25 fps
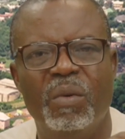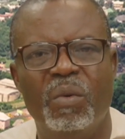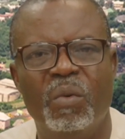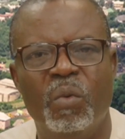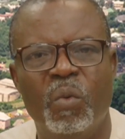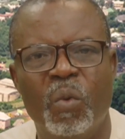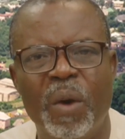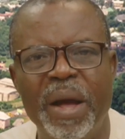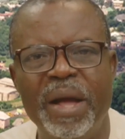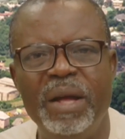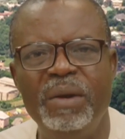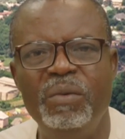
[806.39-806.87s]

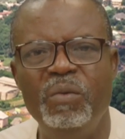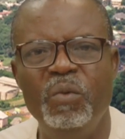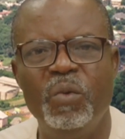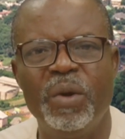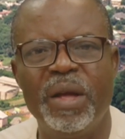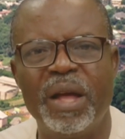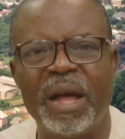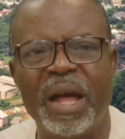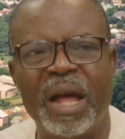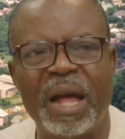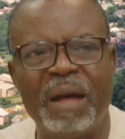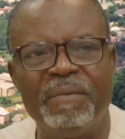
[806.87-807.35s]
when
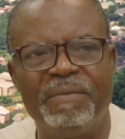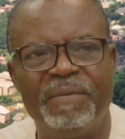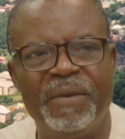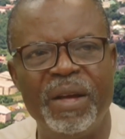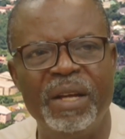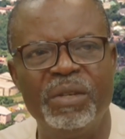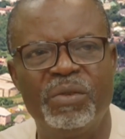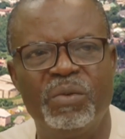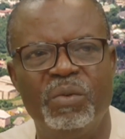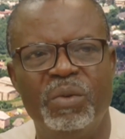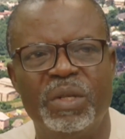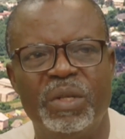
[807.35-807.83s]
we are
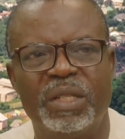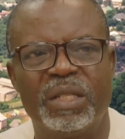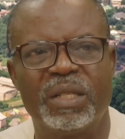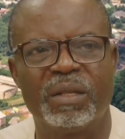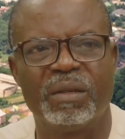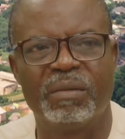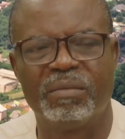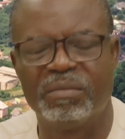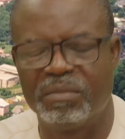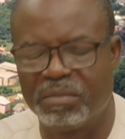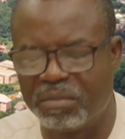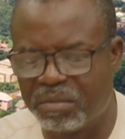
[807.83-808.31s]
faced with
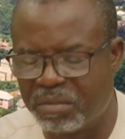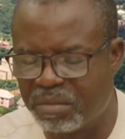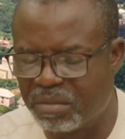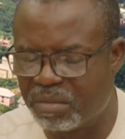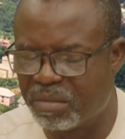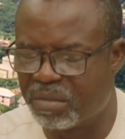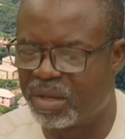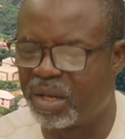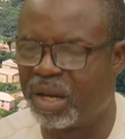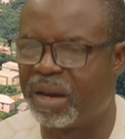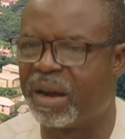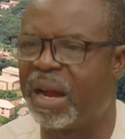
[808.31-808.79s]

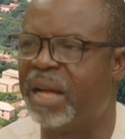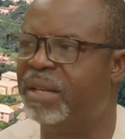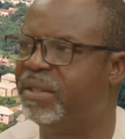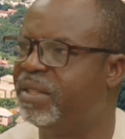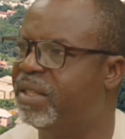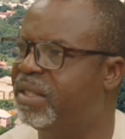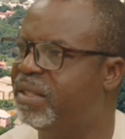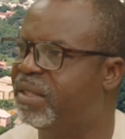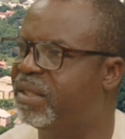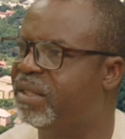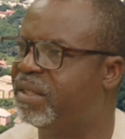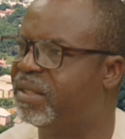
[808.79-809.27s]

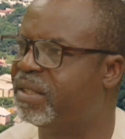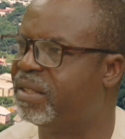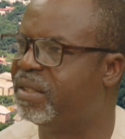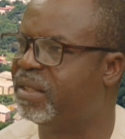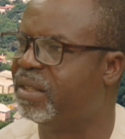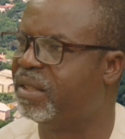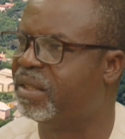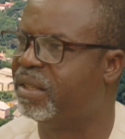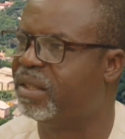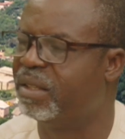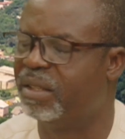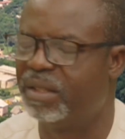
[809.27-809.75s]
crisis,
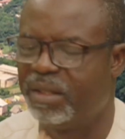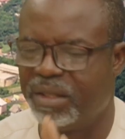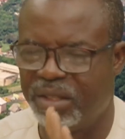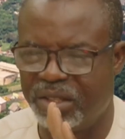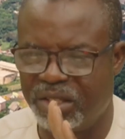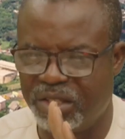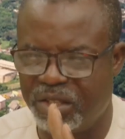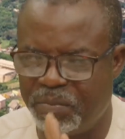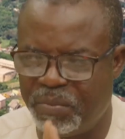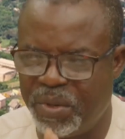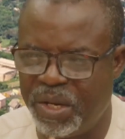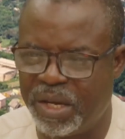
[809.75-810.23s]

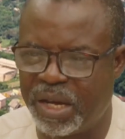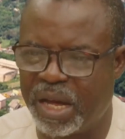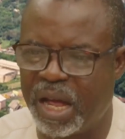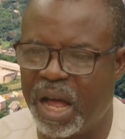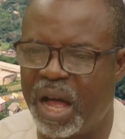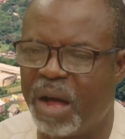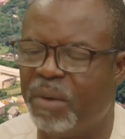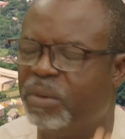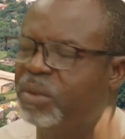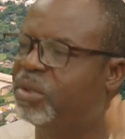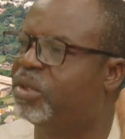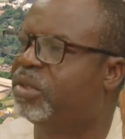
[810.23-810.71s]
speak
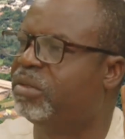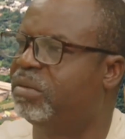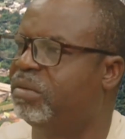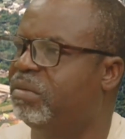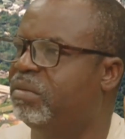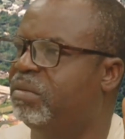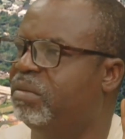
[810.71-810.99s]
out.